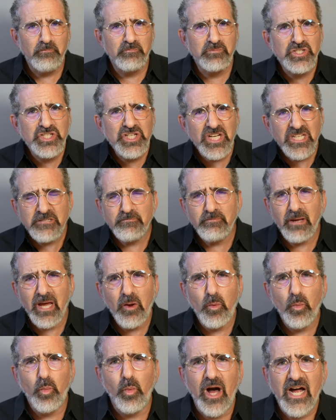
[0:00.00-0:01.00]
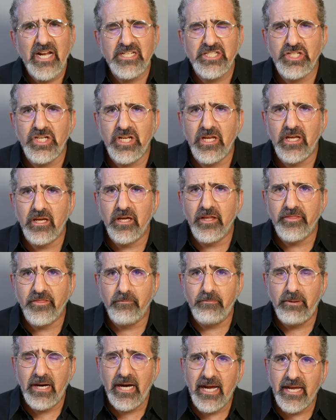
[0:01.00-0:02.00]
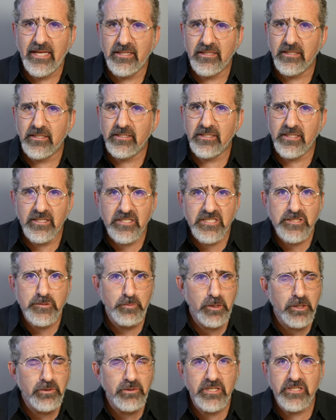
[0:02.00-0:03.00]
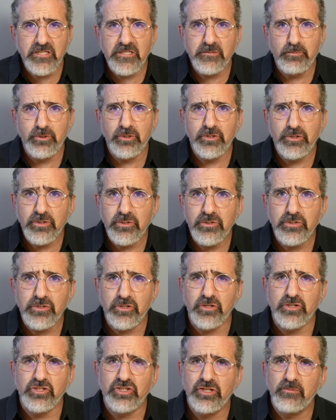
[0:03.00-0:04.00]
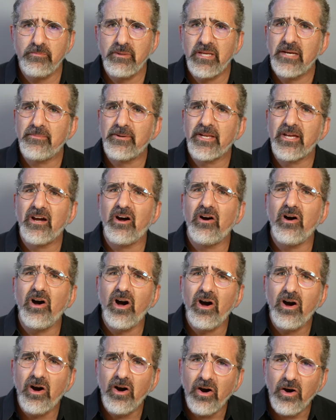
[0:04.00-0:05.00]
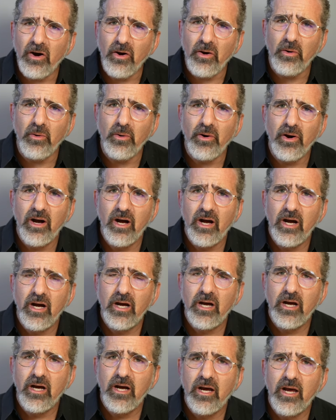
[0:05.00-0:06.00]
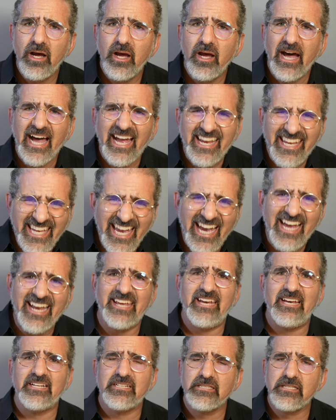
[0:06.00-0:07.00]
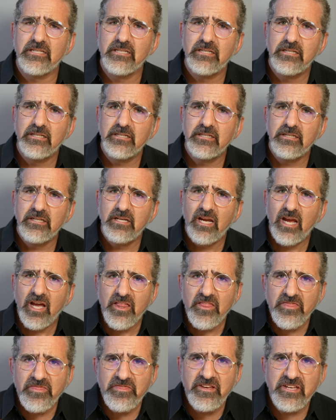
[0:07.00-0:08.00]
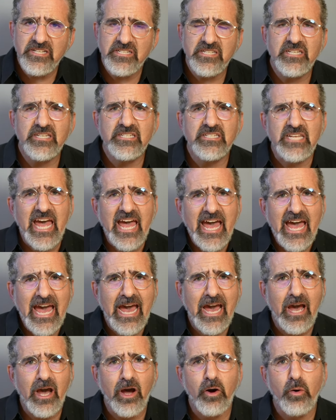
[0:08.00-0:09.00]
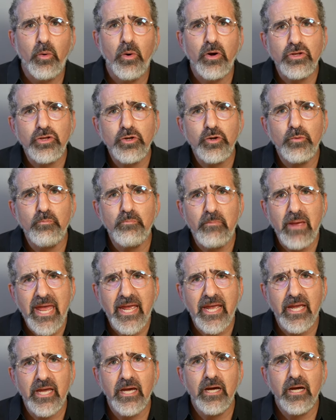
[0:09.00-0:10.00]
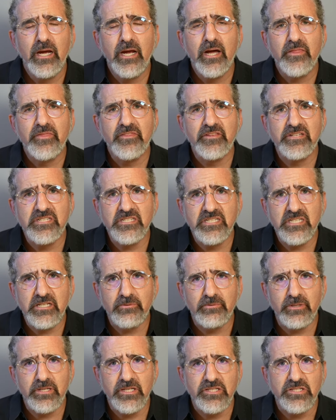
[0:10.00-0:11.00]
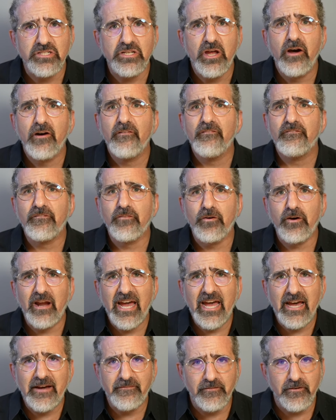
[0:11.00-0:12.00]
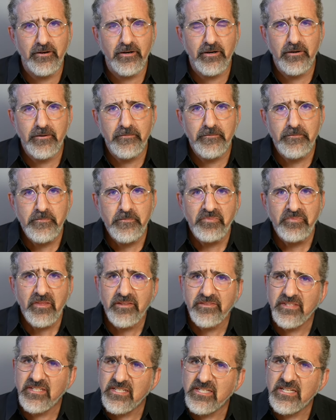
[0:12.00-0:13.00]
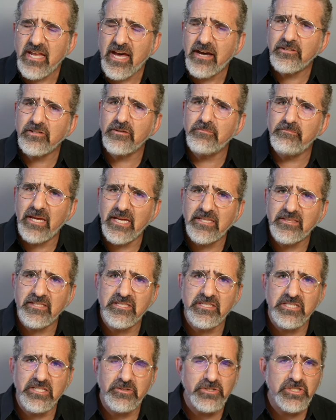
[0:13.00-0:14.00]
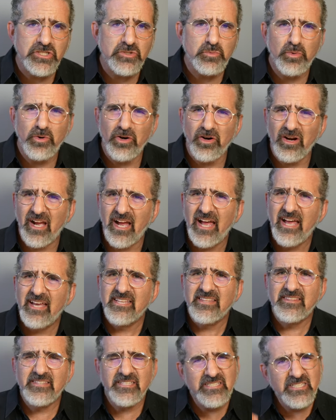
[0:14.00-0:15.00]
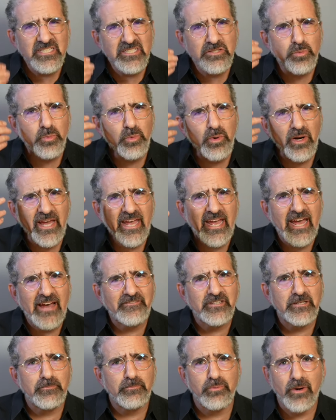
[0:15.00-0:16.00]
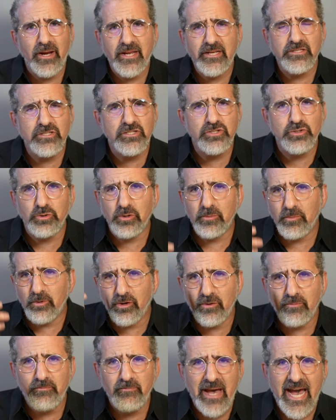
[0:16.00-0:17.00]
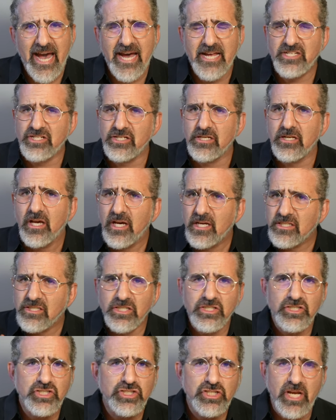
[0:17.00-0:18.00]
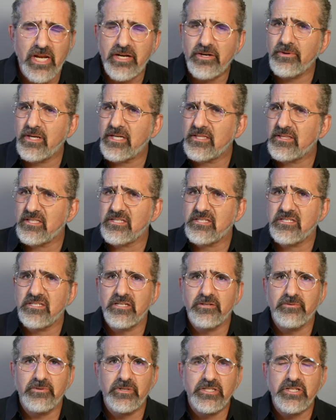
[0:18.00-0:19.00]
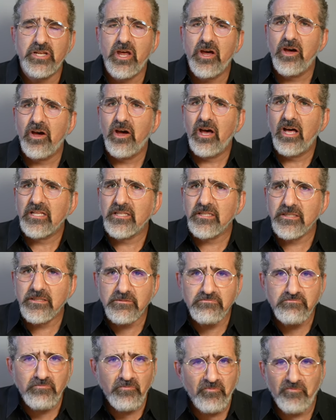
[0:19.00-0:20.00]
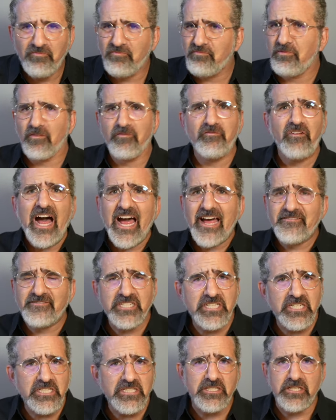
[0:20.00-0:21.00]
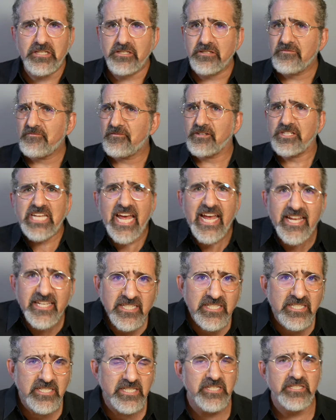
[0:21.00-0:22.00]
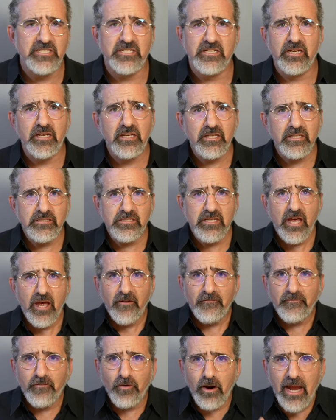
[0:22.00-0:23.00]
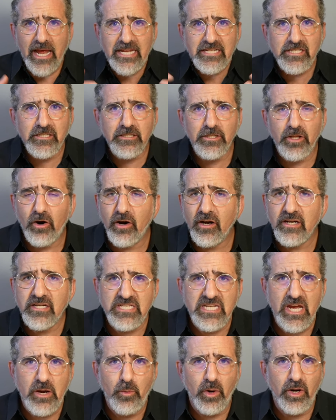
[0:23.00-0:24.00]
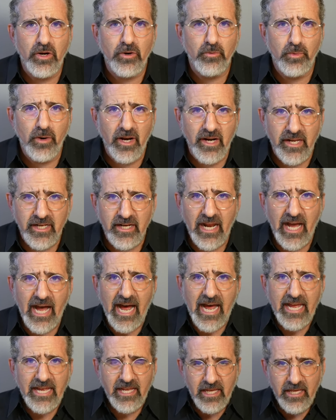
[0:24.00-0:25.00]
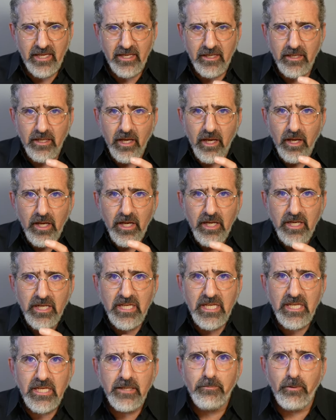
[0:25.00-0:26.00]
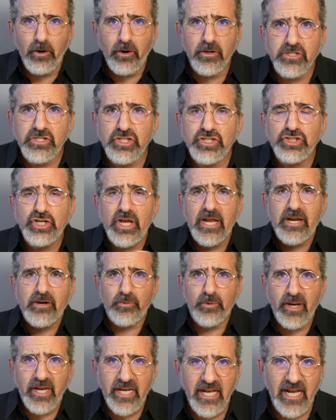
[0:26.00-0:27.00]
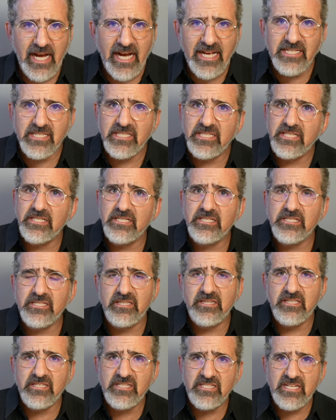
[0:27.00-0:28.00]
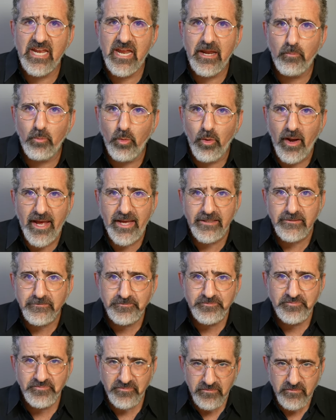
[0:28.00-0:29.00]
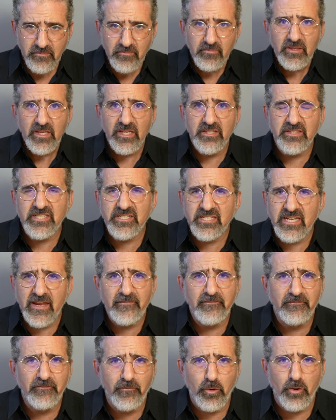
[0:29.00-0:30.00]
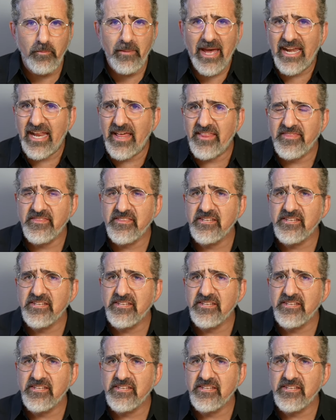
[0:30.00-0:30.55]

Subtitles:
just by watching the pilot, an experienced producer should be able to go, oh, I get it. This is how you make the series forever. This is how you make the series work. This is what I have to brainstorm or imagine to generate this series for 5 seasons, for 10 seasons, for as long as I want to run it. I can keep on generating ideas in the same way, in the same format, and